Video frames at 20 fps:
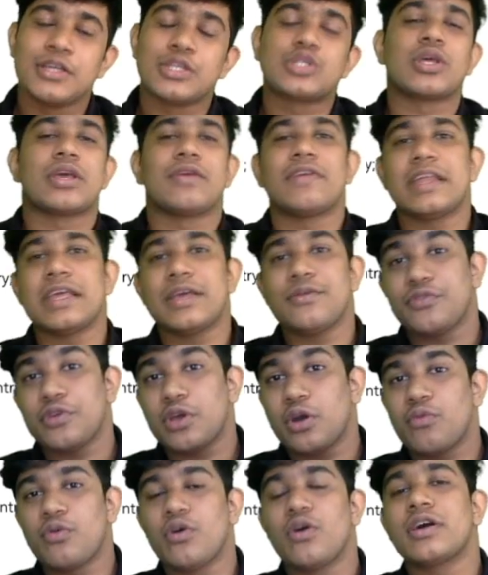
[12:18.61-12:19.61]
So even if
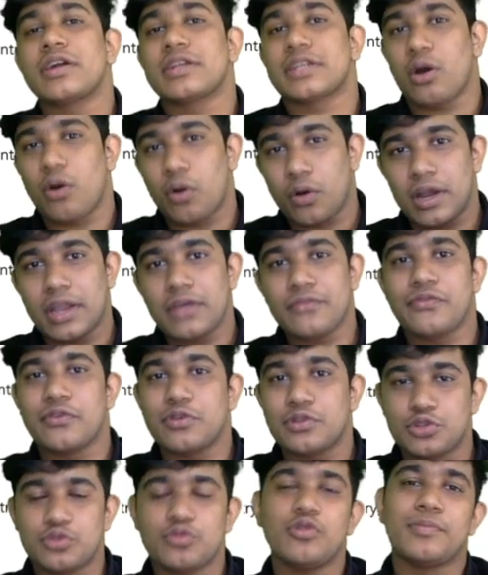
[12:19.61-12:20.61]
you worked only
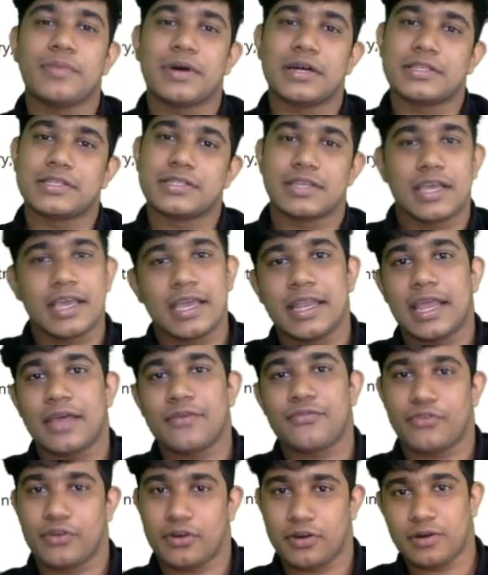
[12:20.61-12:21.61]
for 2 months in
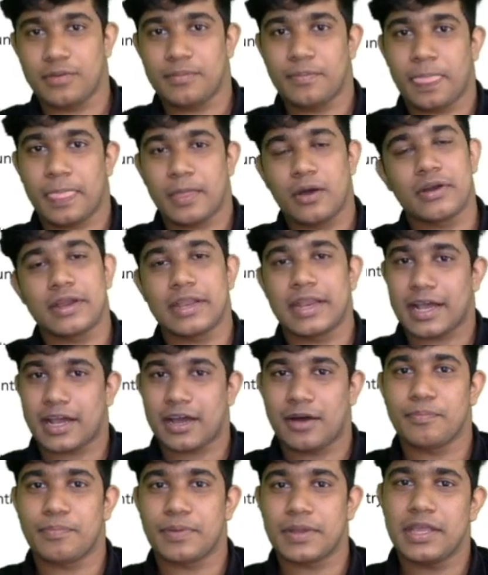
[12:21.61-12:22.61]
a firm or in a
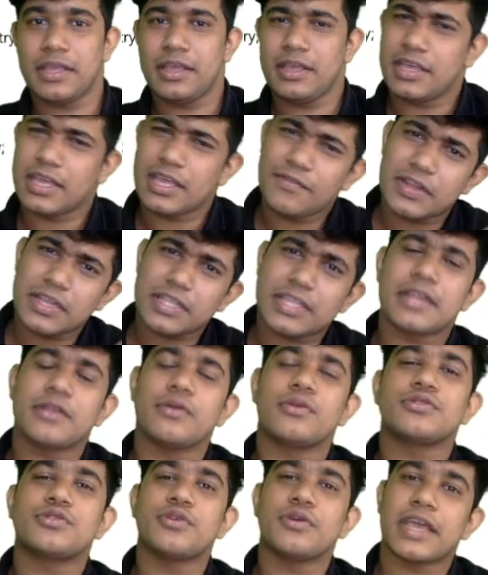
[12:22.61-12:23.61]
company, even
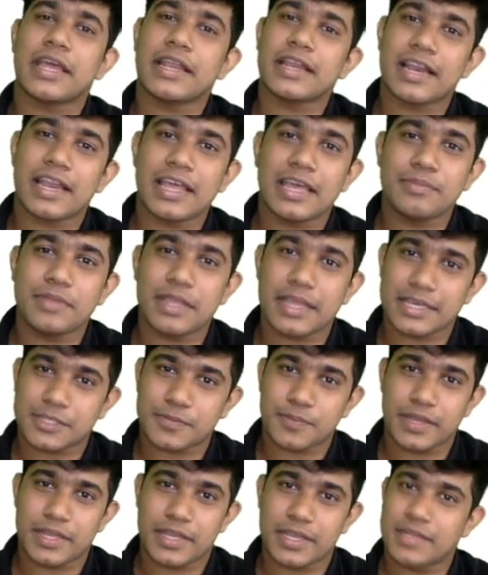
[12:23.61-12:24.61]
then also you can claim the
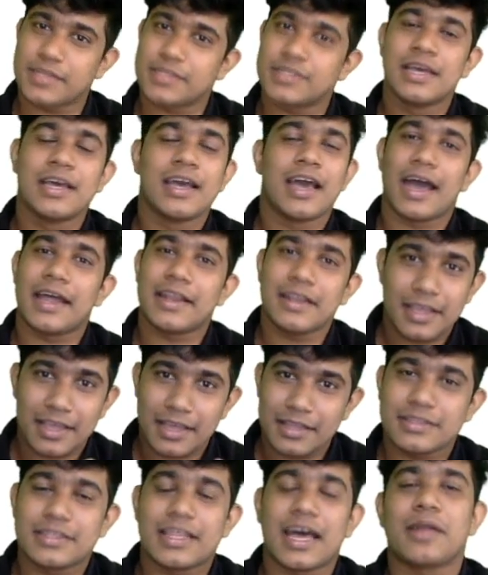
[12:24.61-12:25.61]
experience, and
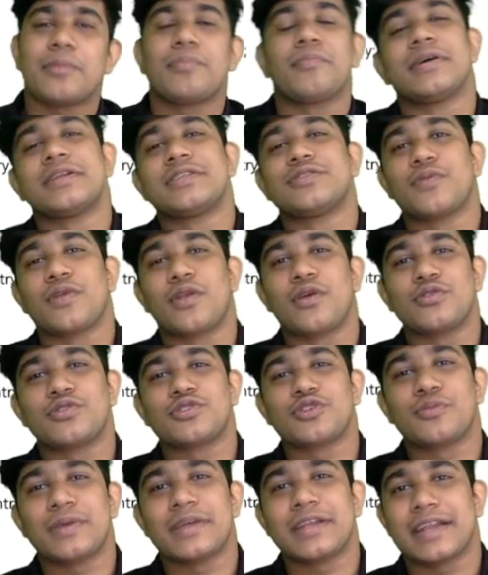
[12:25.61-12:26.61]
that month will
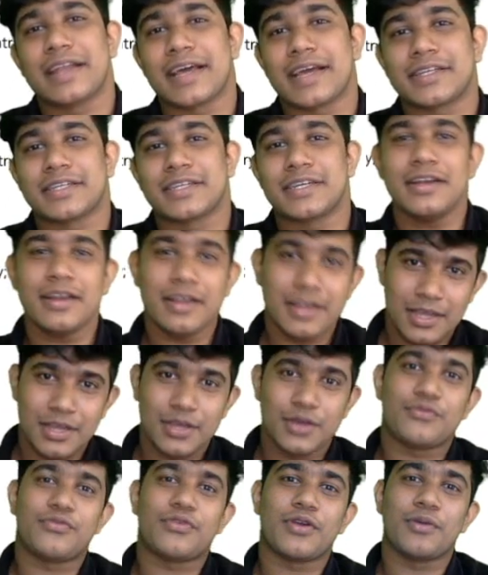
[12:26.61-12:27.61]
also be deducted
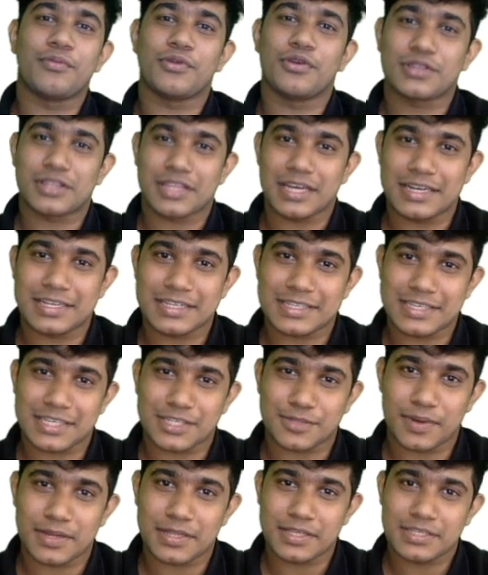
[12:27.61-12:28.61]
from your
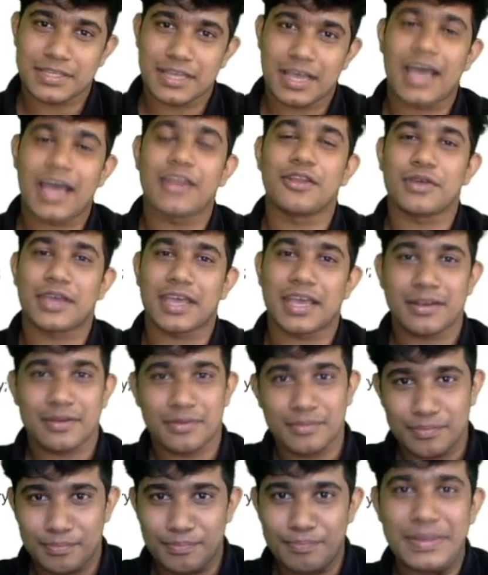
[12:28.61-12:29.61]
36 months, and you
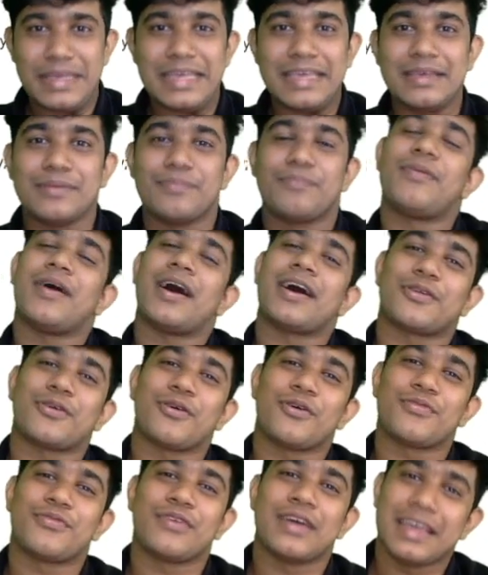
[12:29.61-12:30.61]
can be part
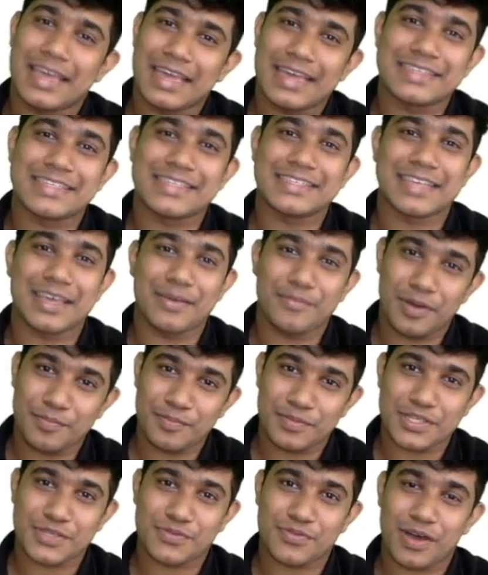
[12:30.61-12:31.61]
of ACCA
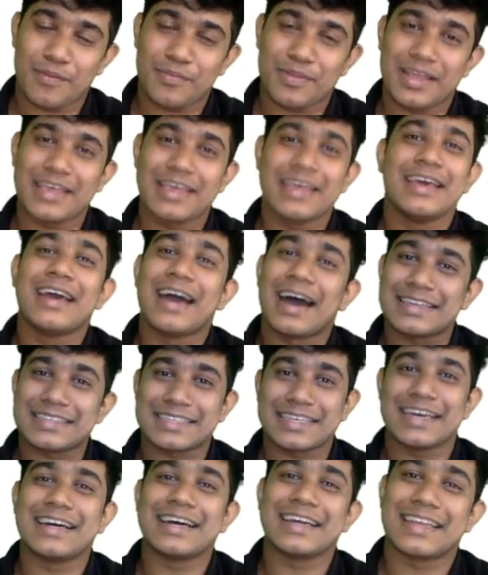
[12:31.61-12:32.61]
members family
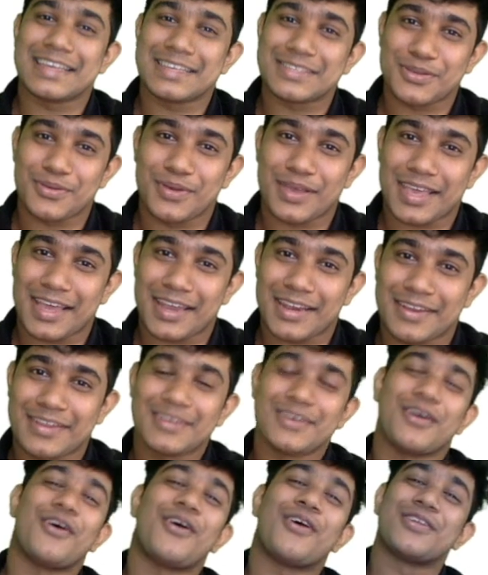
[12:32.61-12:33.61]
as early as you can.
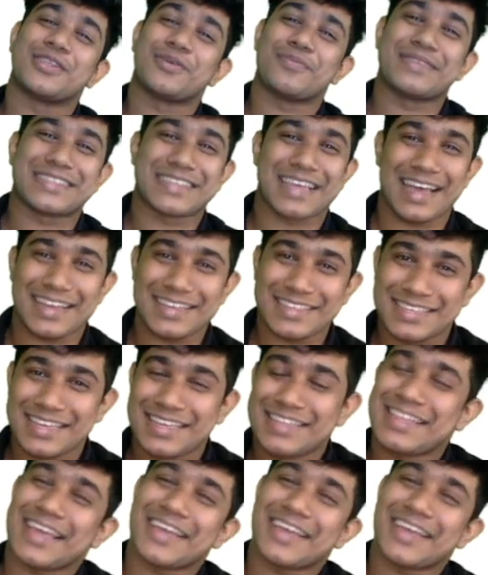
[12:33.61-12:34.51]
All the best, guys.